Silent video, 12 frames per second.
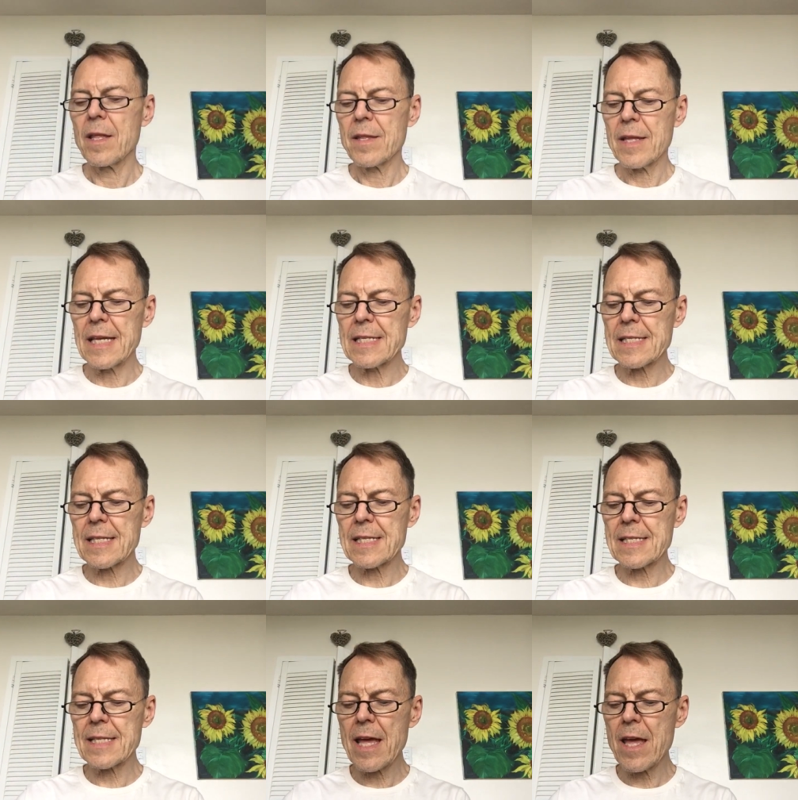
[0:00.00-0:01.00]
It's the
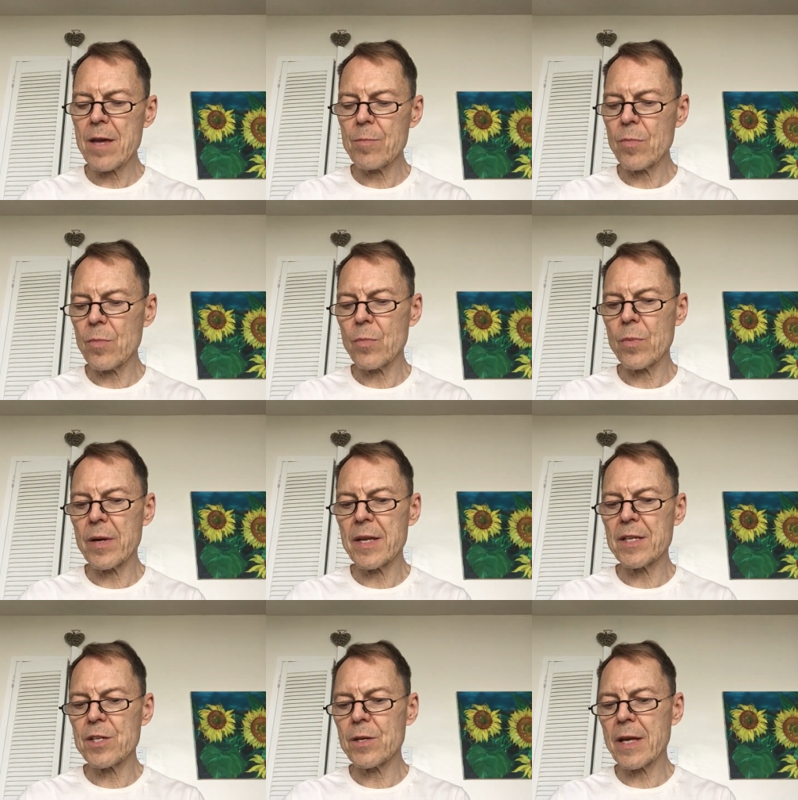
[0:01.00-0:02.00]
same
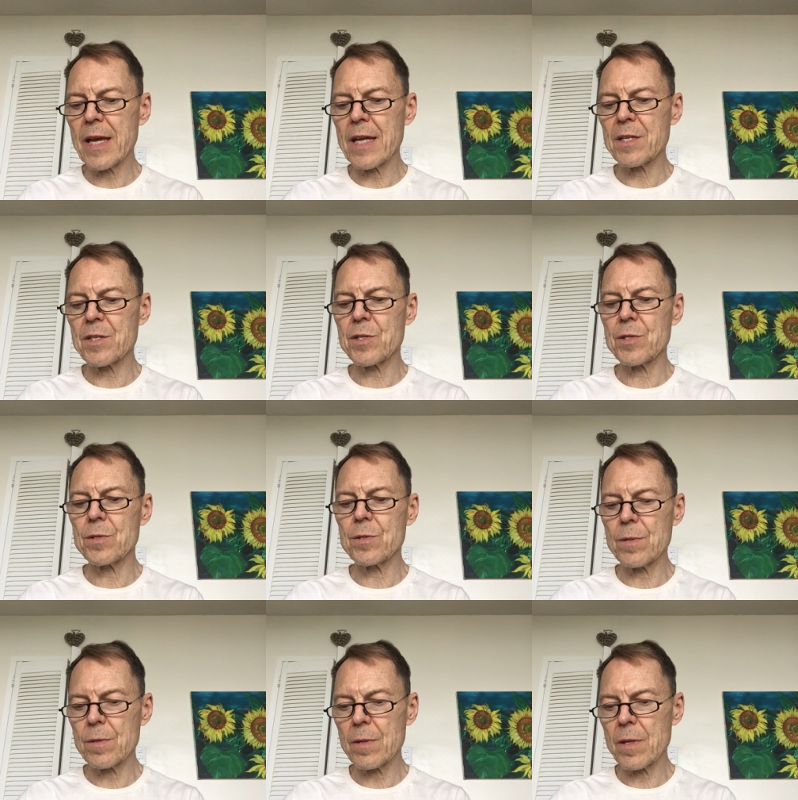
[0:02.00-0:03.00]
when you get
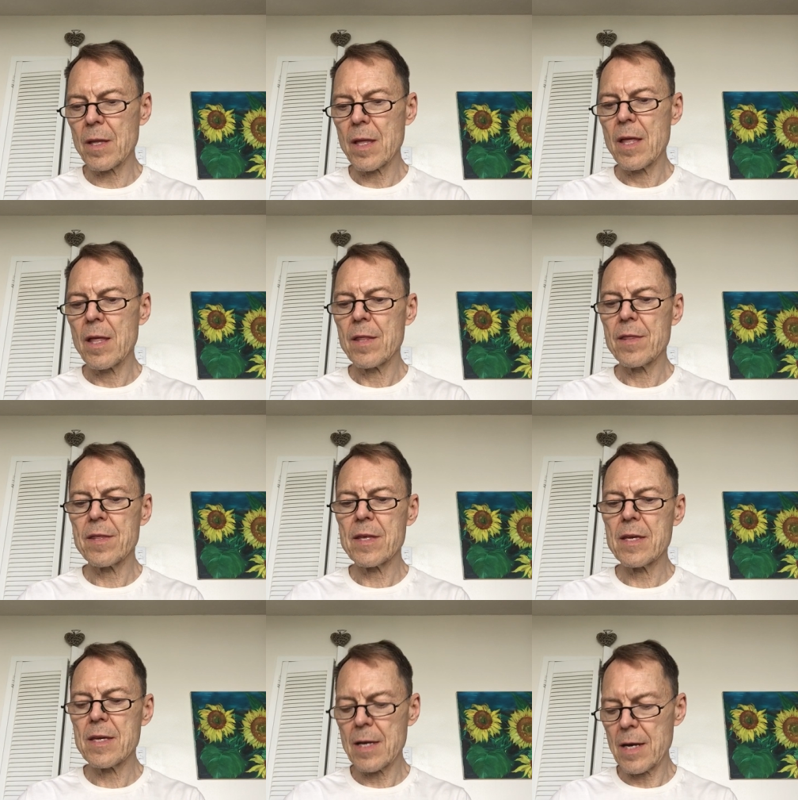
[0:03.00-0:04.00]
to
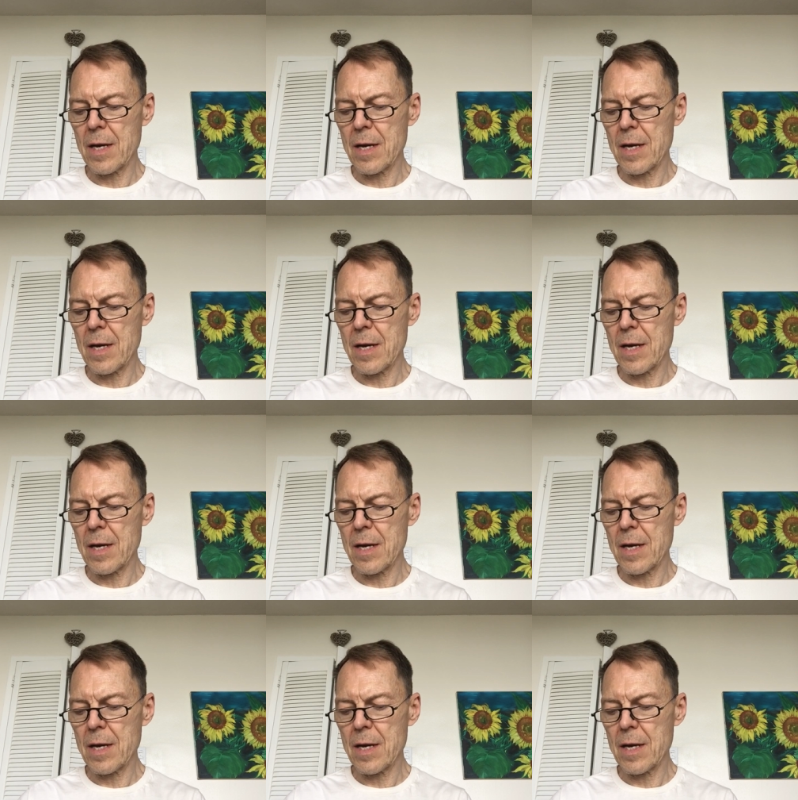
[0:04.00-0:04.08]
the